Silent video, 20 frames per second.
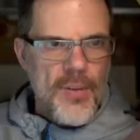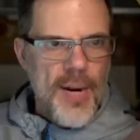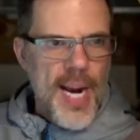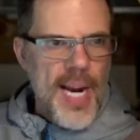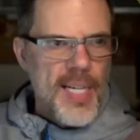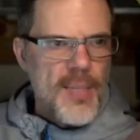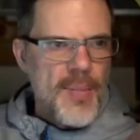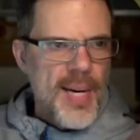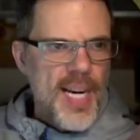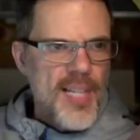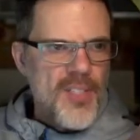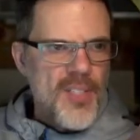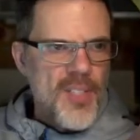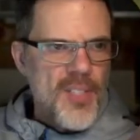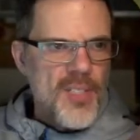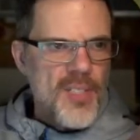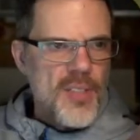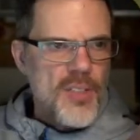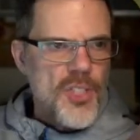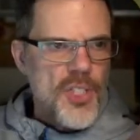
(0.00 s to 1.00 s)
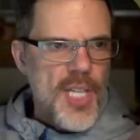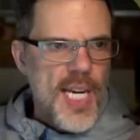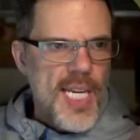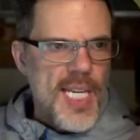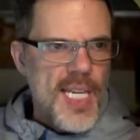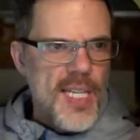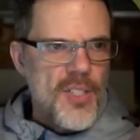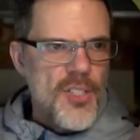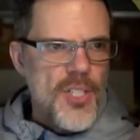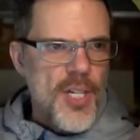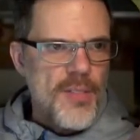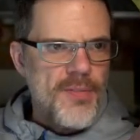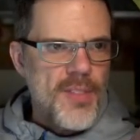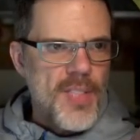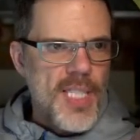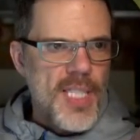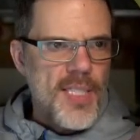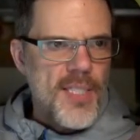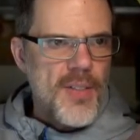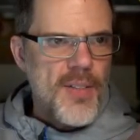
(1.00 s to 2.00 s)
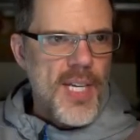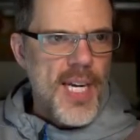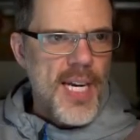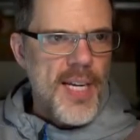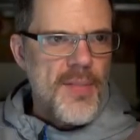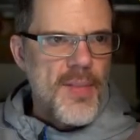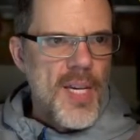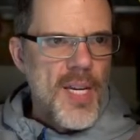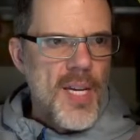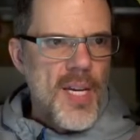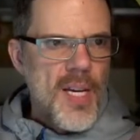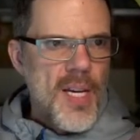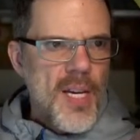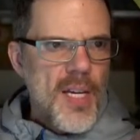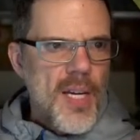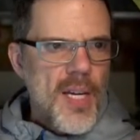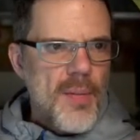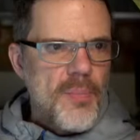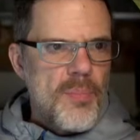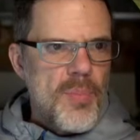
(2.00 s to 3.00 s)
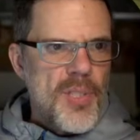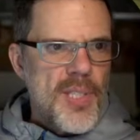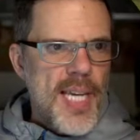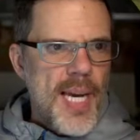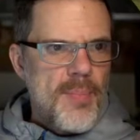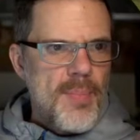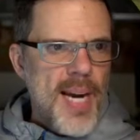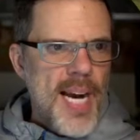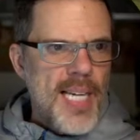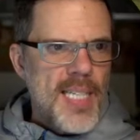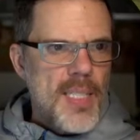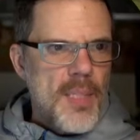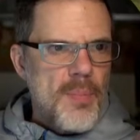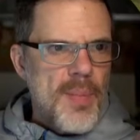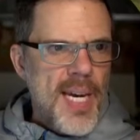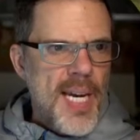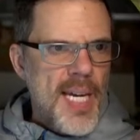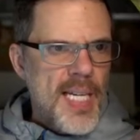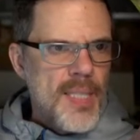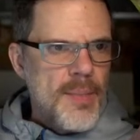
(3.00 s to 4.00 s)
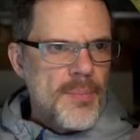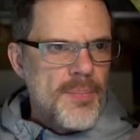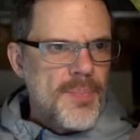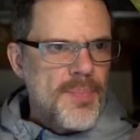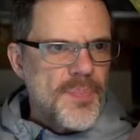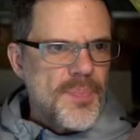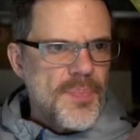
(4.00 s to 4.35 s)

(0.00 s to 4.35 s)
or randomizing, shaking, shuffling, okay? Put that back in the bag.